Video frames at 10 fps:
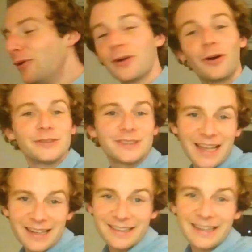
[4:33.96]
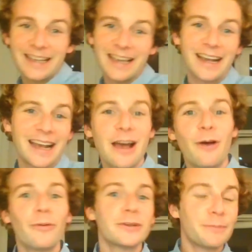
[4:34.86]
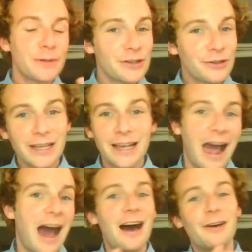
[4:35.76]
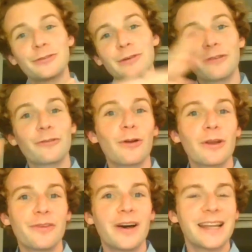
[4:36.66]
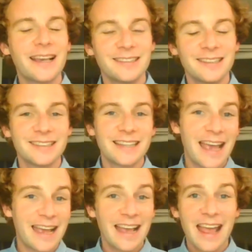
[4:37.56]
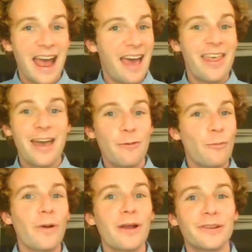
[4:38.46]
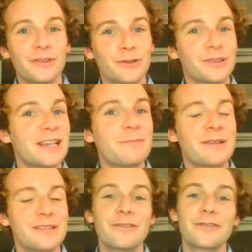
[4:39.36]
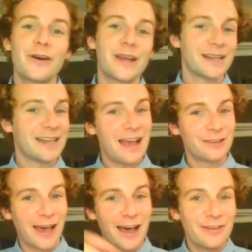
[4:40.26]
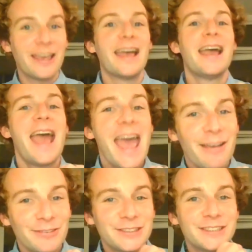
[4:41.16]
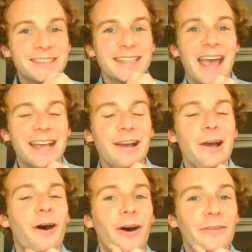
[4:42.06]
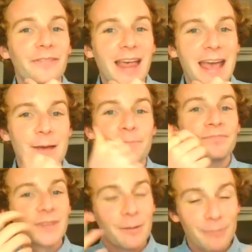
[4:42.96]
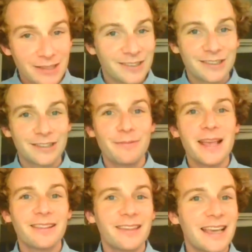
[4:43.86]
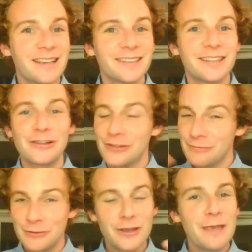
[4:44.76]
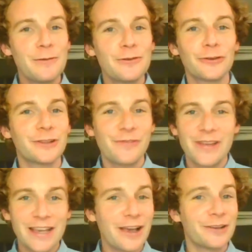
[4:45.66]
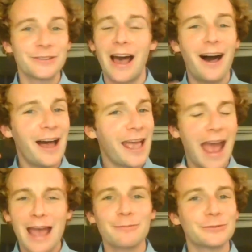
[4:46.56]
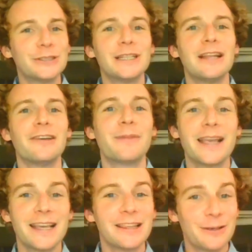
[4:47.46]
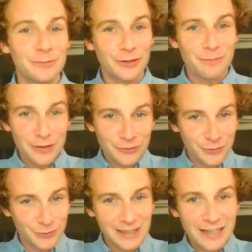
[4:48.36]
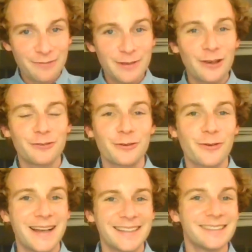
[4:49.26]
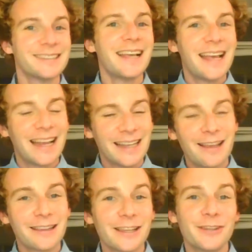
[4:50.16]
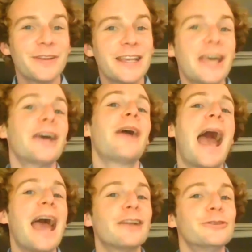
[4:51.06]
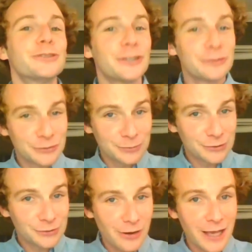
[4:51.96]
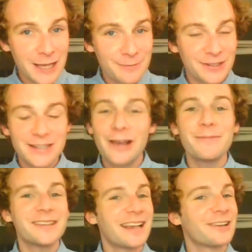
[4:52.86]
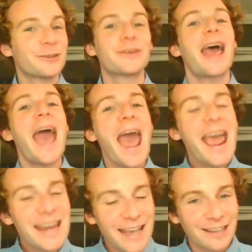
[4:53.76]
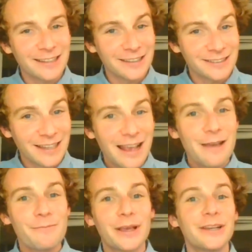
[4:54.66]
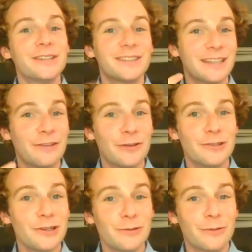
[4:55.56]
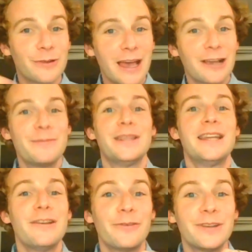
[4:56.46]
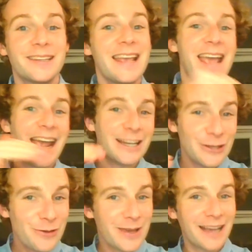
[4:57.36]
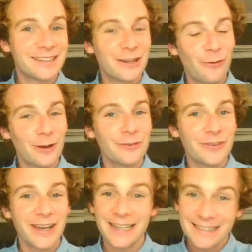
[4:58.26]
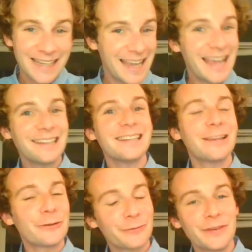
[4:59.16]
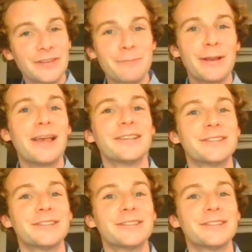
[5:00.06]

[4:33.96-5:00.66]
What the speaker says: content linking what I've been doing after when I've qualified ACCA, and then where I sort of see myself going now that I've hit FCCA on there. But the main thing is that you keep enjoying the videos. I absolutely love making them, so be sure to leave me those requests. Like this video and also subscribe so you don't miss out on any others, because if you do, that could be the difference in you getting qualified hitting those 50+